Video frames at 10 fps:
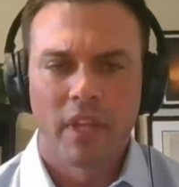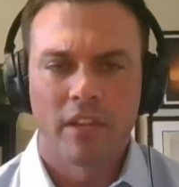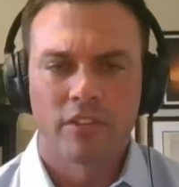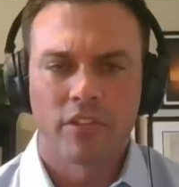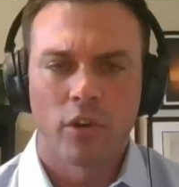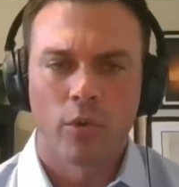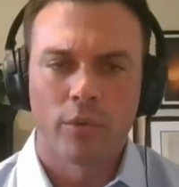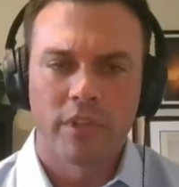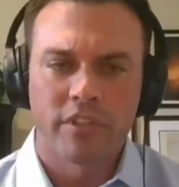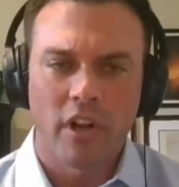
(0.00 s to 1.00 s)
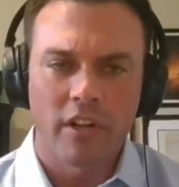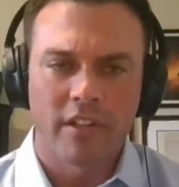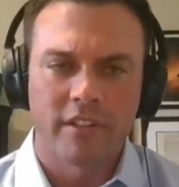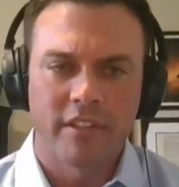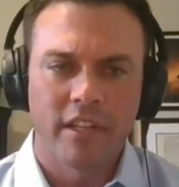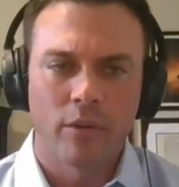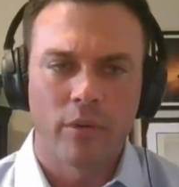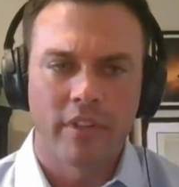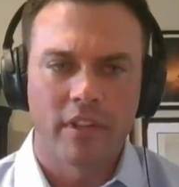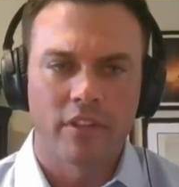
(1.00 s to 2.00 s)
And so, when we start to see
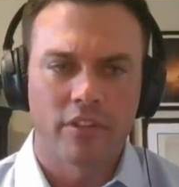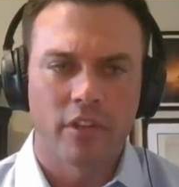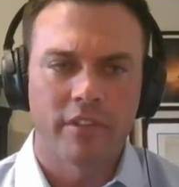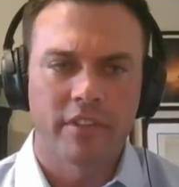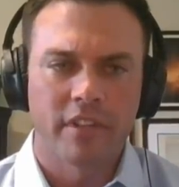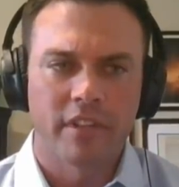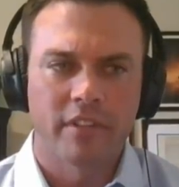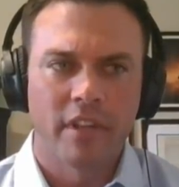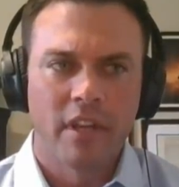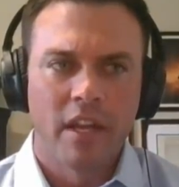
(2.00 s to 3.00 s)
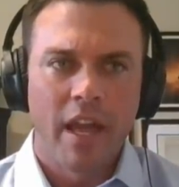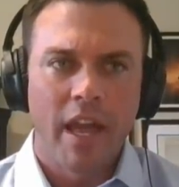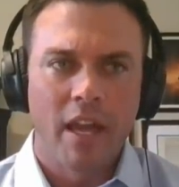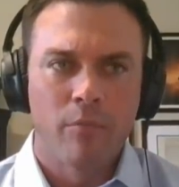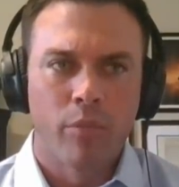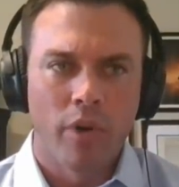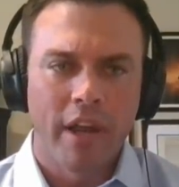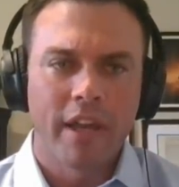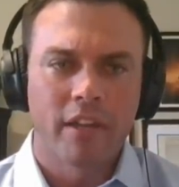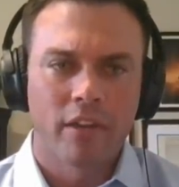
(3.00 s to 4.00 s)
within the services a
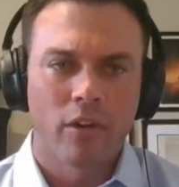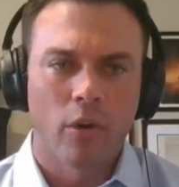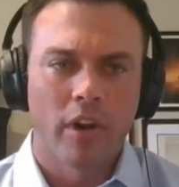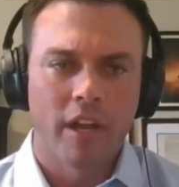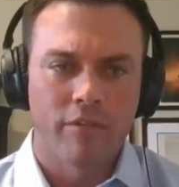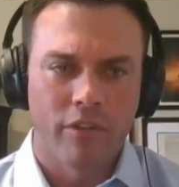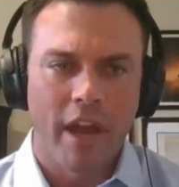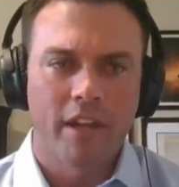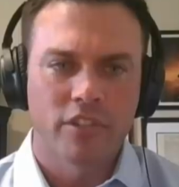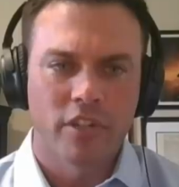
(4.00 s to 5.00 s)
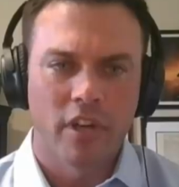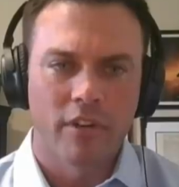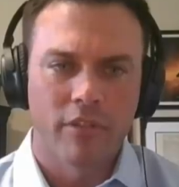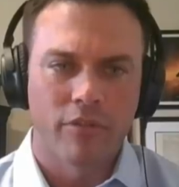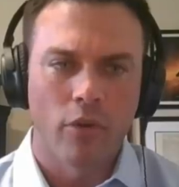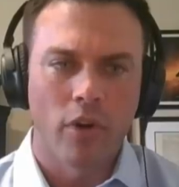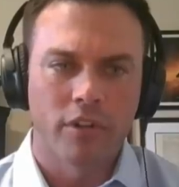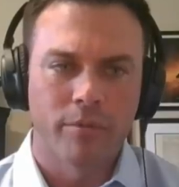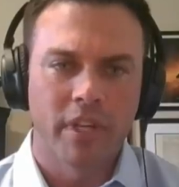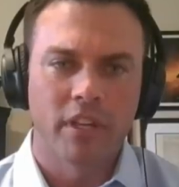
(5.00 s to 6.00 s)
break or a fracture of the
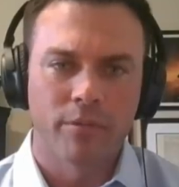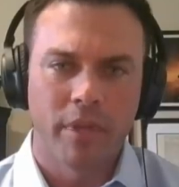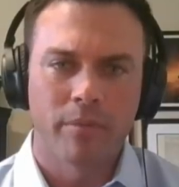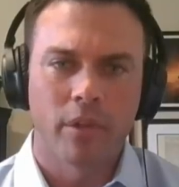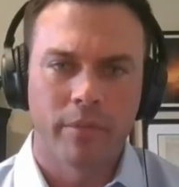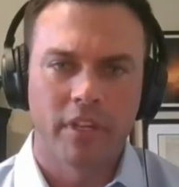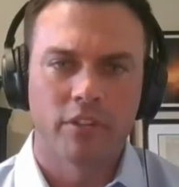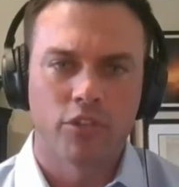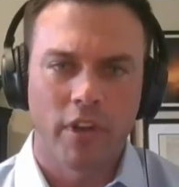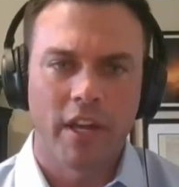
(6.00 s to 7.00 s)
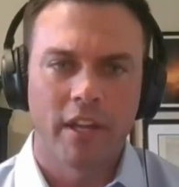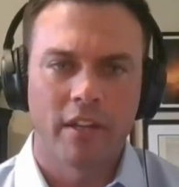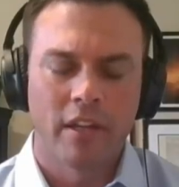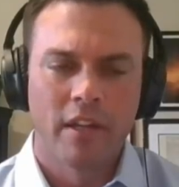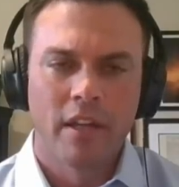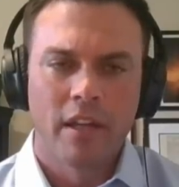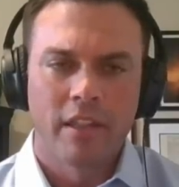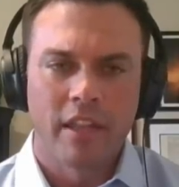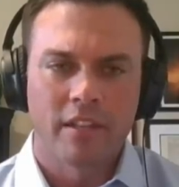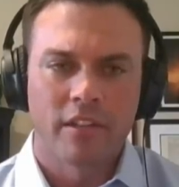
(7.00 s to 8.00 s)
force because people are being trained
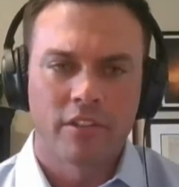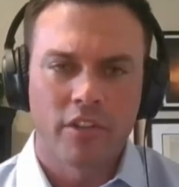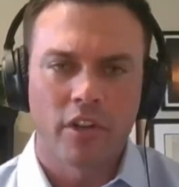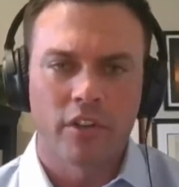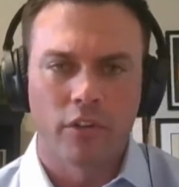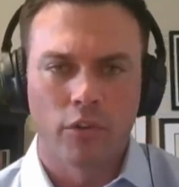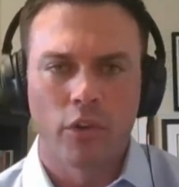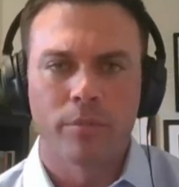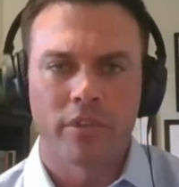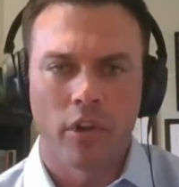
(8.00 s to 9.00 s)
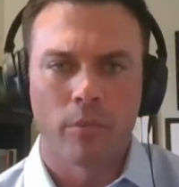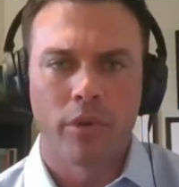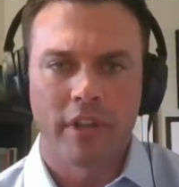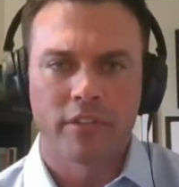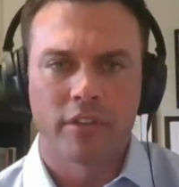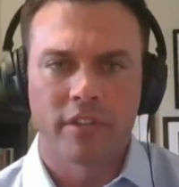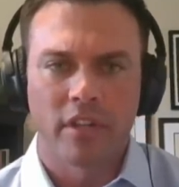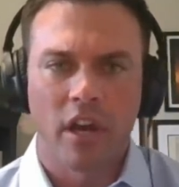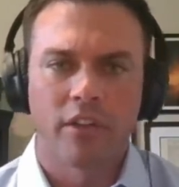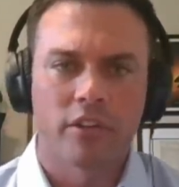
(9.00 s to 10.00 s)
that certain groups are oppressors and
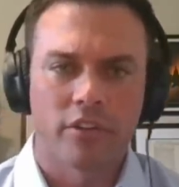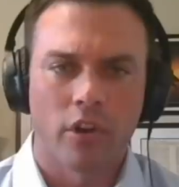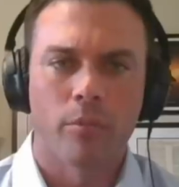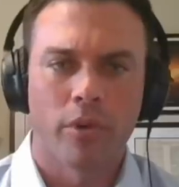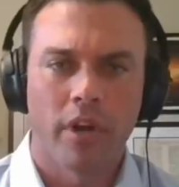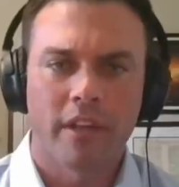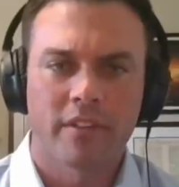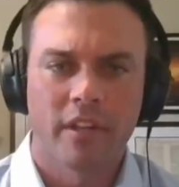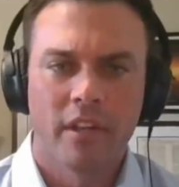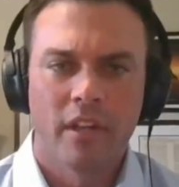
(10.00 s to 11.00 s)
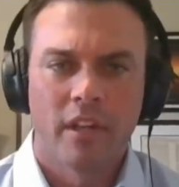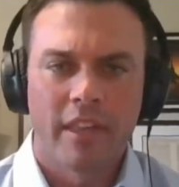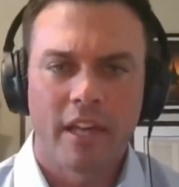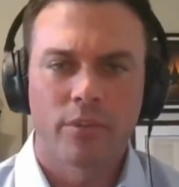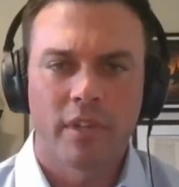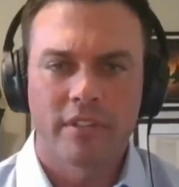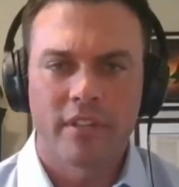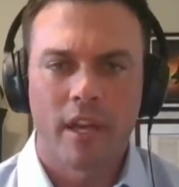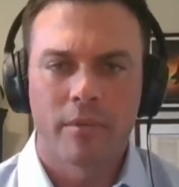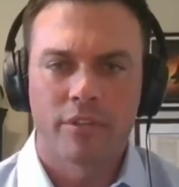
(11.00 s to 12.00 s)
others are oppressed, that's when it's
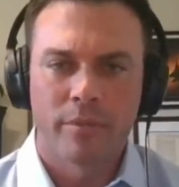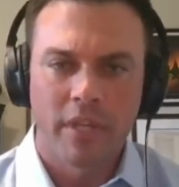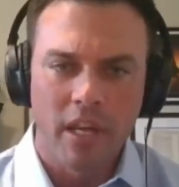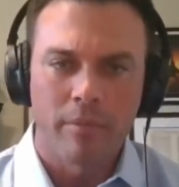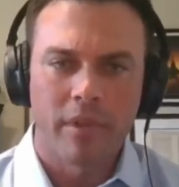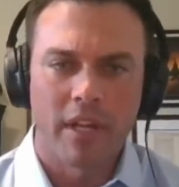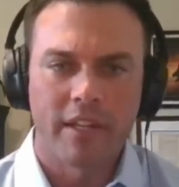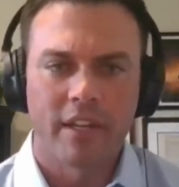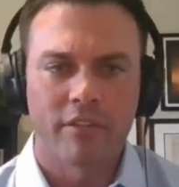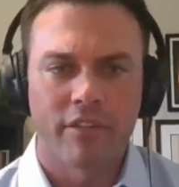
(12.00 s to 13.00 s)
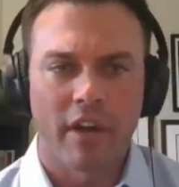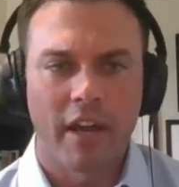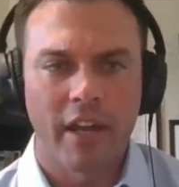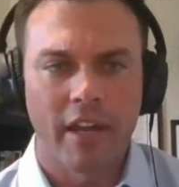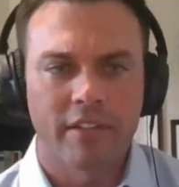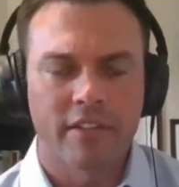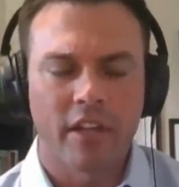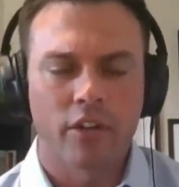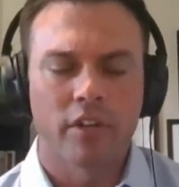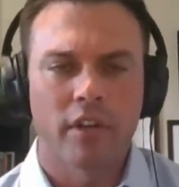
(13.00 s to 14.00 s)
time to speak up and identify, as the
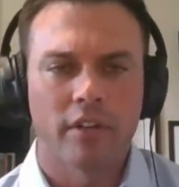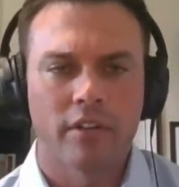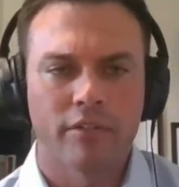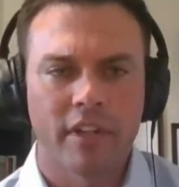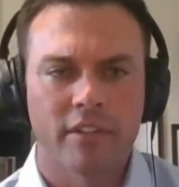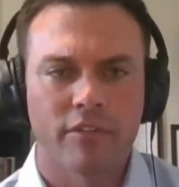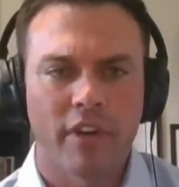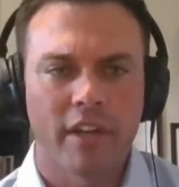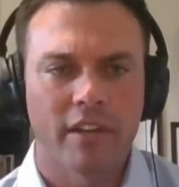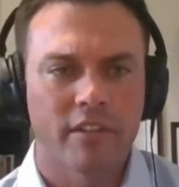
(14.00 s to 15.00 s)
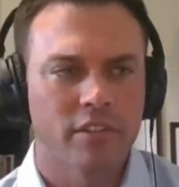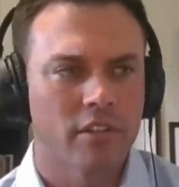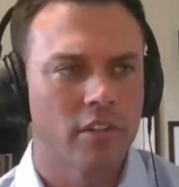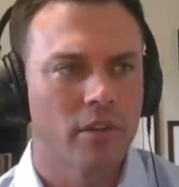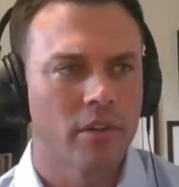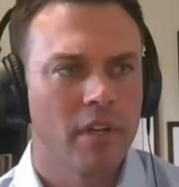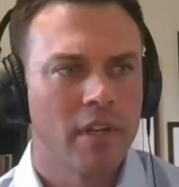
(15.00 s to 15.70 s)
Secretary of Defense invited us to do,